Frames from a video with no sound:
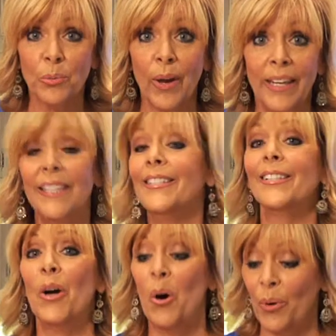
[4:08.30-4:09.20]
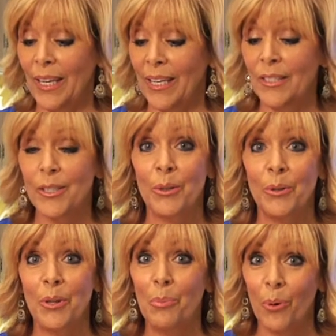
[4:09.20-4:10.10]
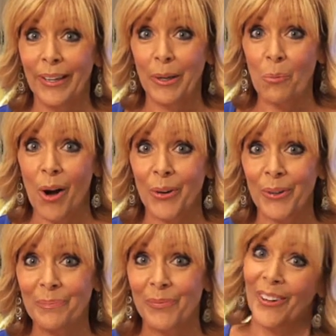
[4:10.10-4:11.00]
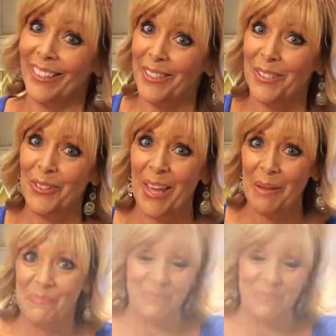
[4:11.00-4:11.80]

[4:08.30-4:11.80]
ready to go into the boiling water. All right, let's do that.